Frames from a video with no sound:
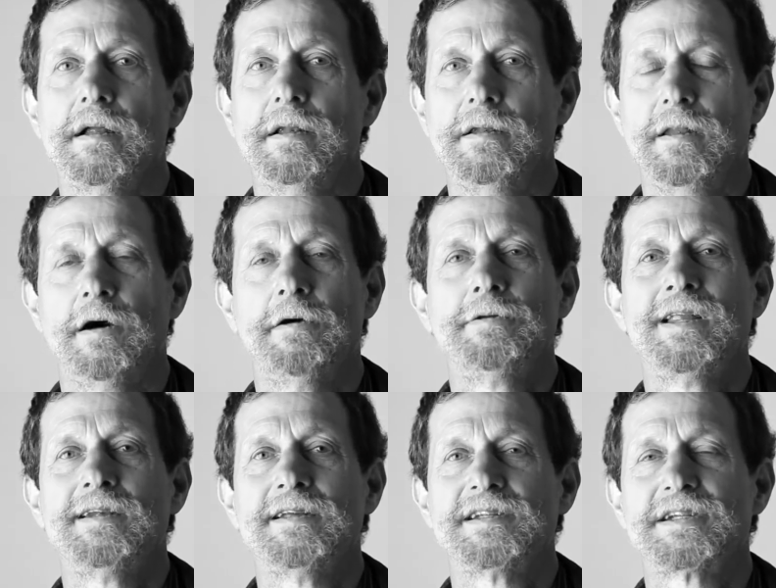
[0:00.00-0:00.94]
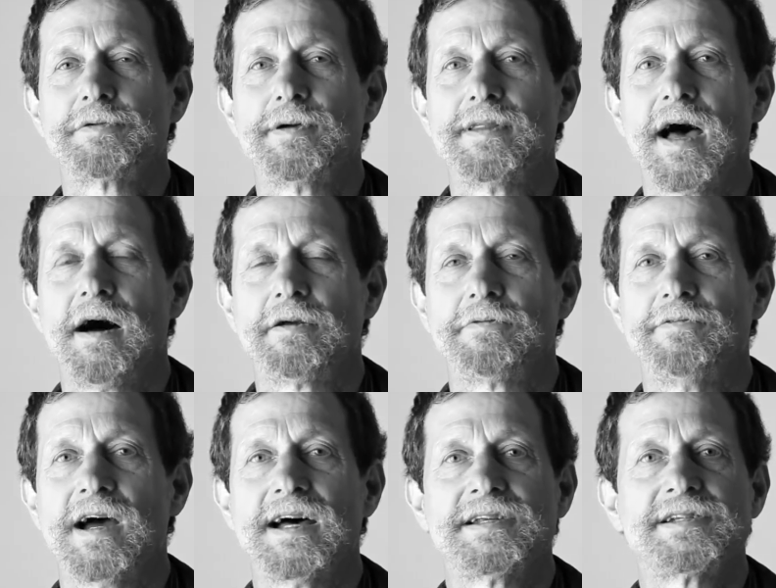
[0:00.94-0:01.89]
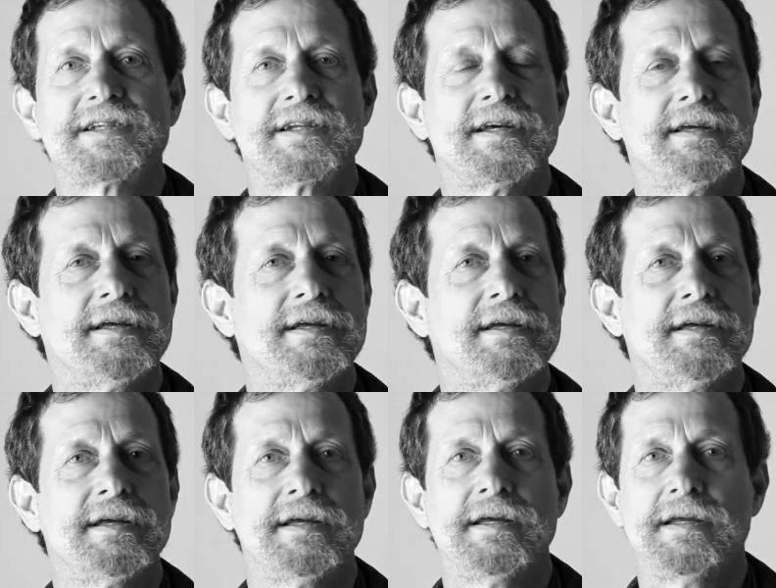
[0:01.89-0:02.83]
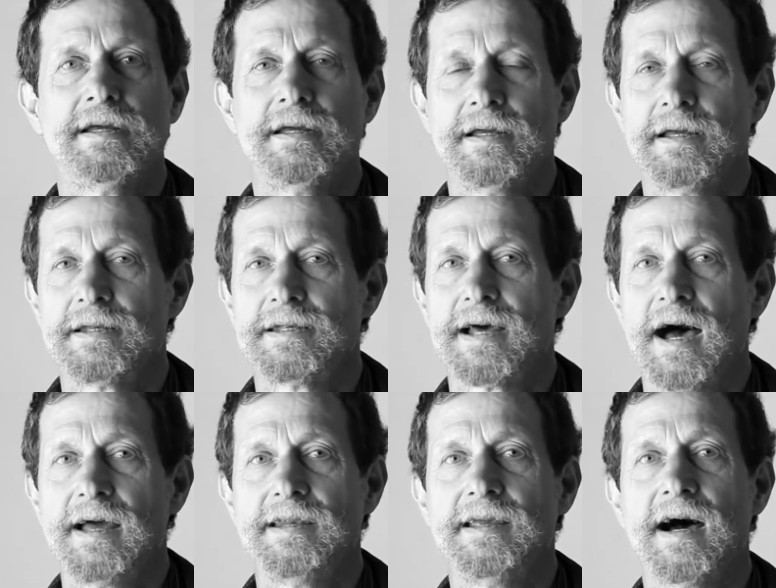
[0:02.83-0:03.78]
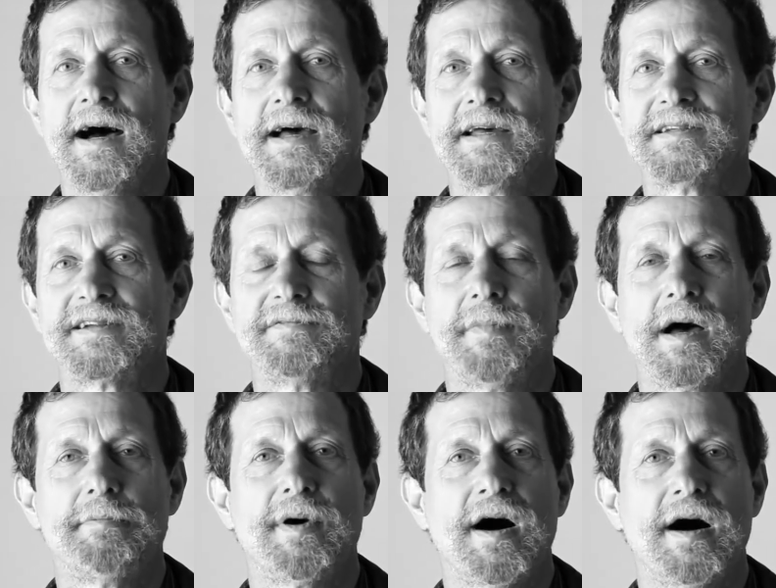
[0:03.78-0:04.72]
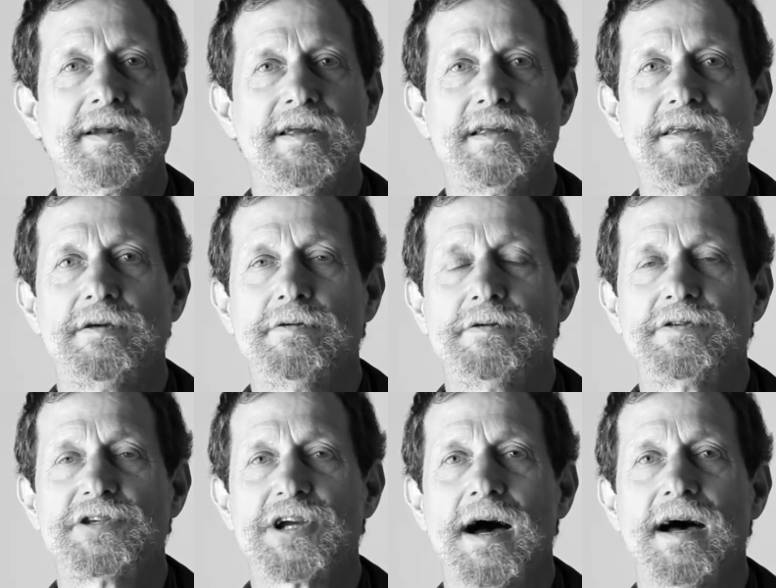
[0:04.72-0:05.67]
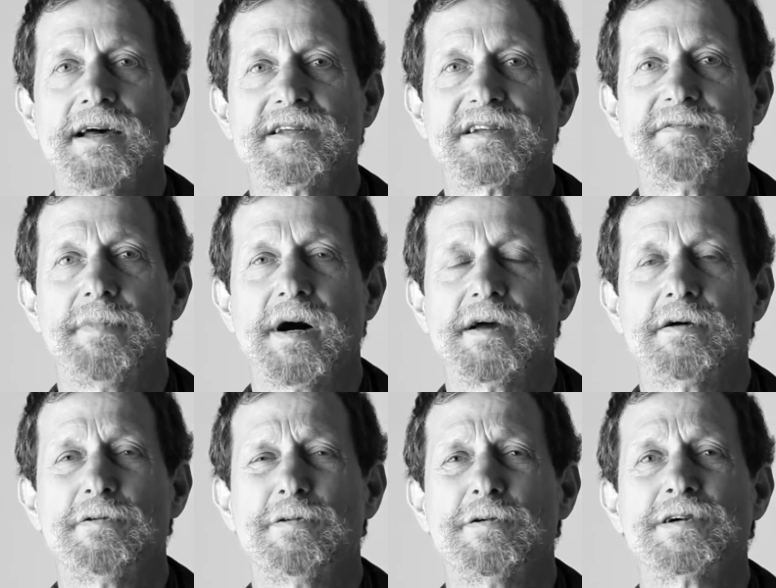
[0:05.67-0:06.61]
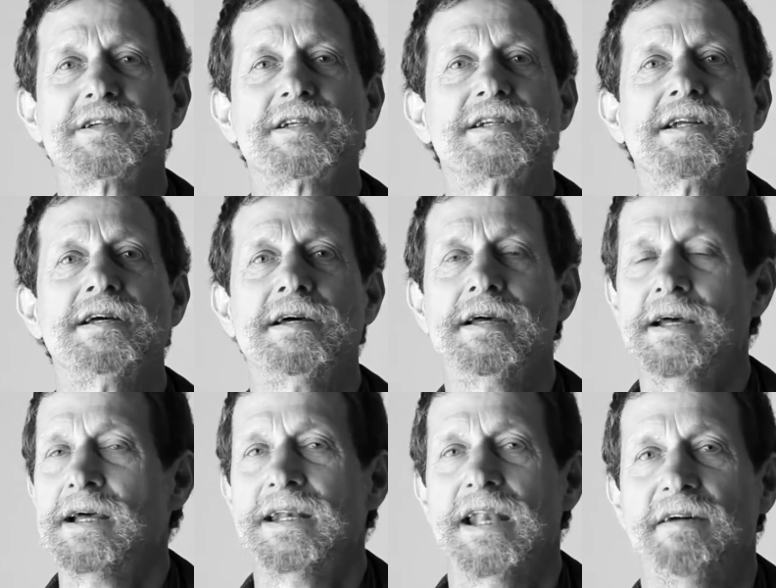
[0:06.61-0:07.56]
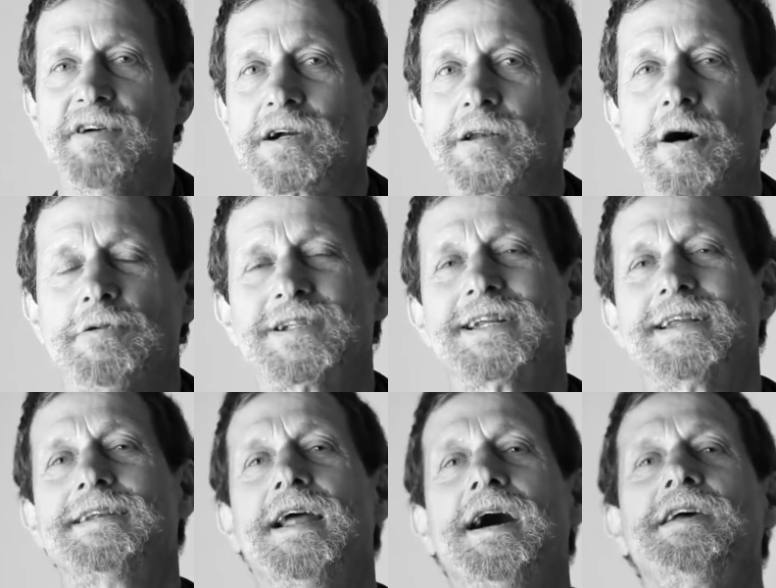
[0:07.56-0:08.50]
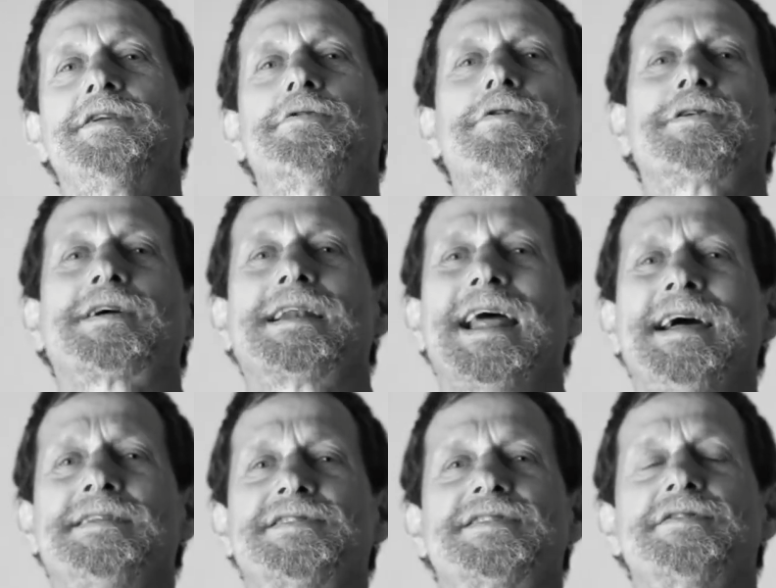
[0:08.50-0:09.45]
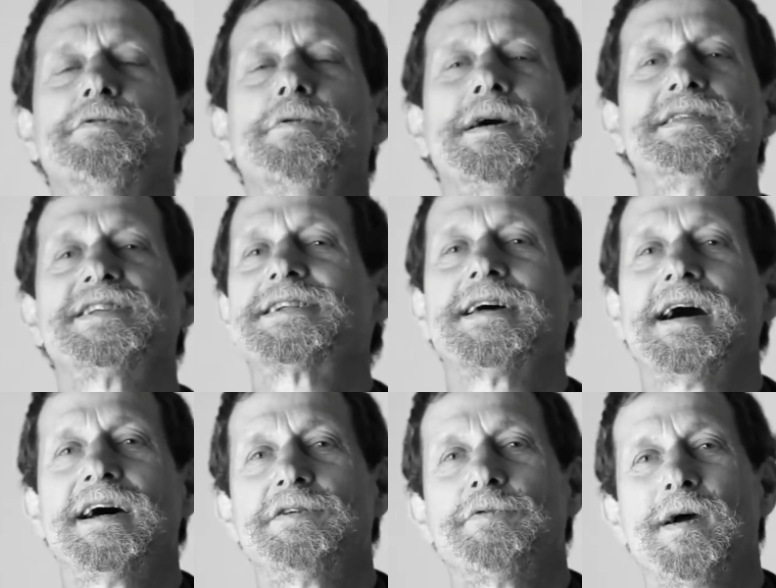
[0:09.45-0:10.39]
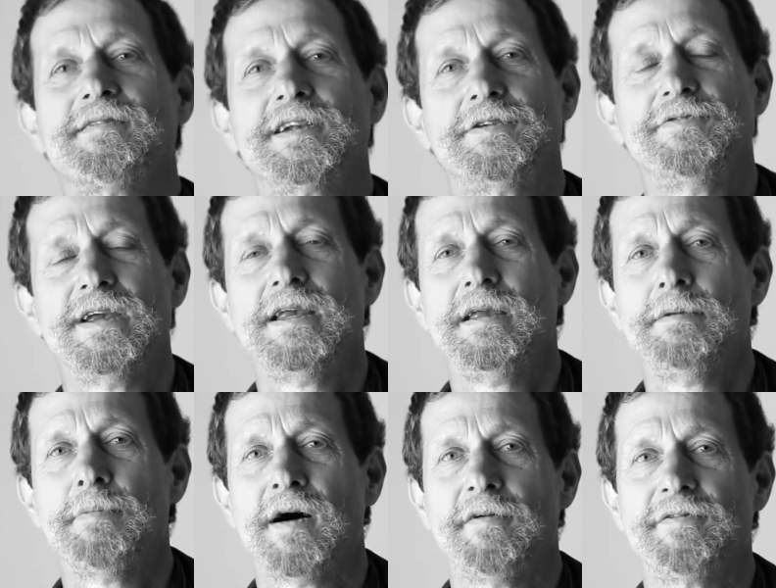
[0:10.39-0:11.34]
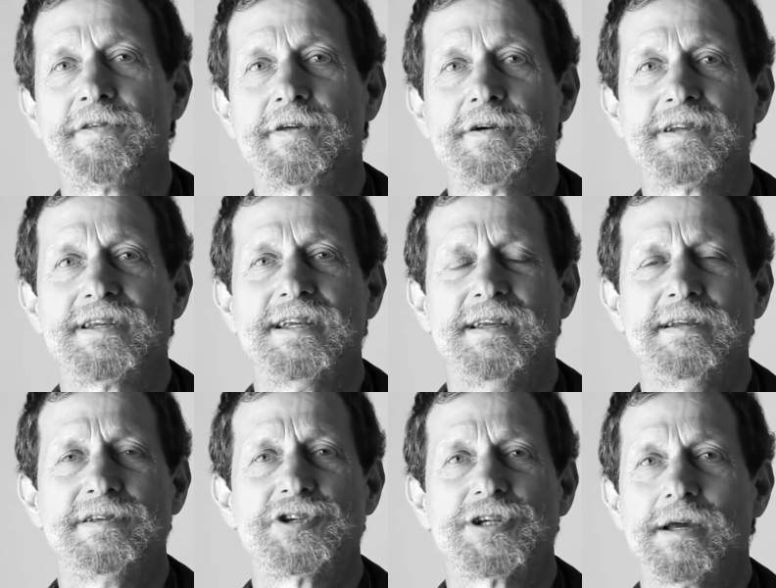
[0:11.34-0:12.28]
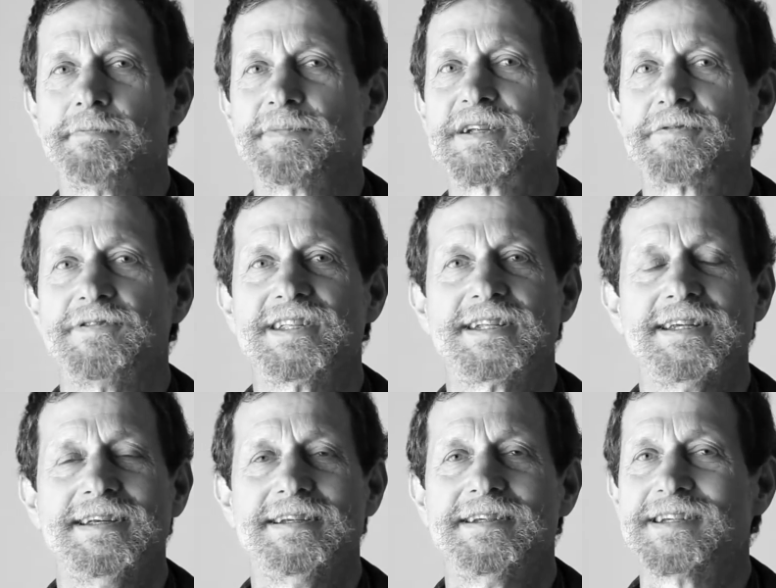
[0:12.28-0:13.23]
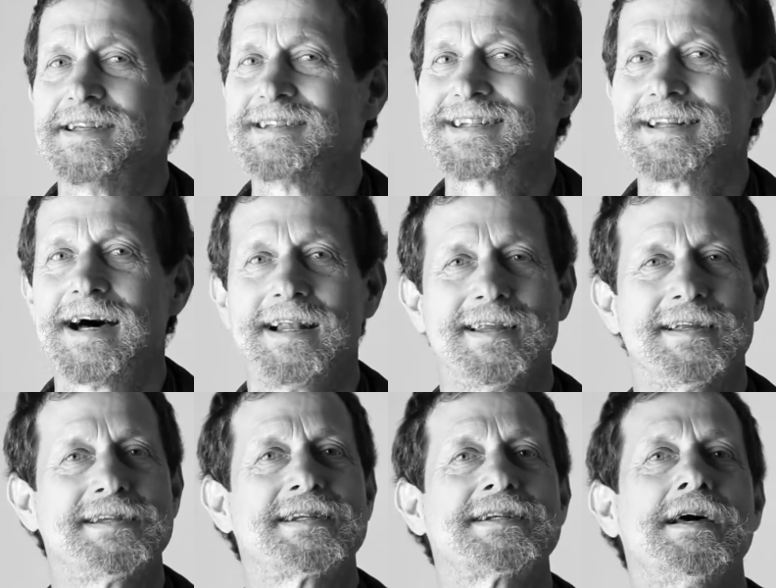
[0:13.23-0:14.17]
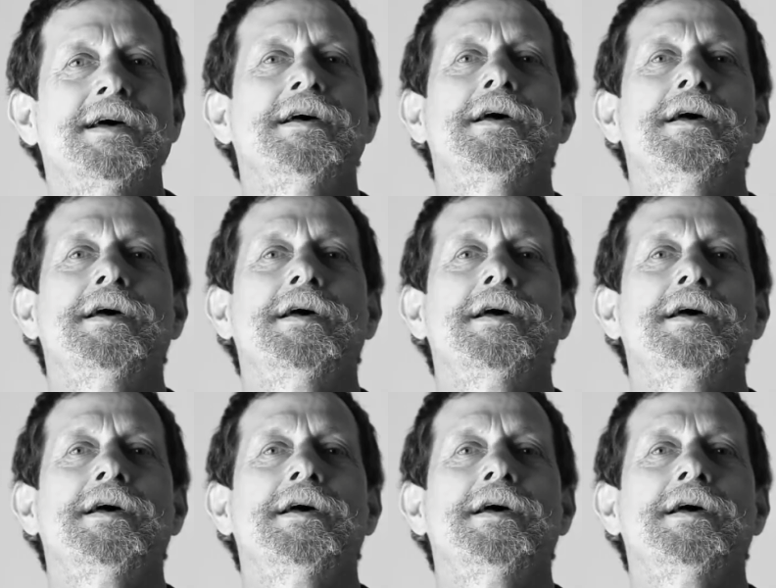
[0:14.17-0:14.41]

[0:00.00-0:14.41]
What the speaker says: Loneliness without rest. Tiny eyes of my body, huge eyes of my horse. Never close at night or glance to one side where a dream of 13 ships recedes in silence.